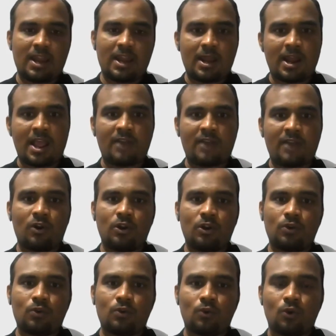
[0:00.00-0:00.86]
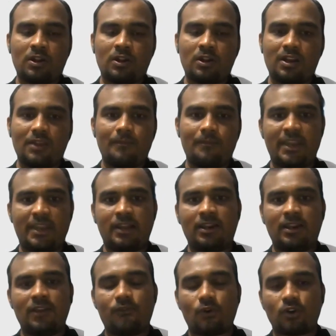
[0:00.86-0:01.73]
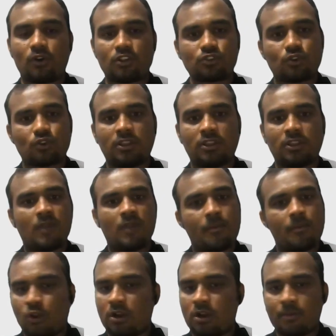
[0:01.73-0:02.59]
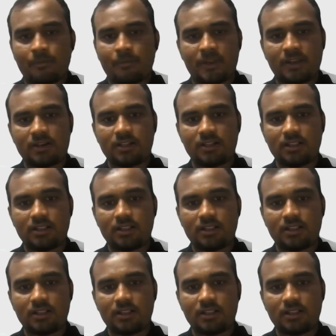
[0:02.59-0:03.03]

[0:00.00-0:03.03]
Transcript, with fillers: I want to only mainly focused on the web development.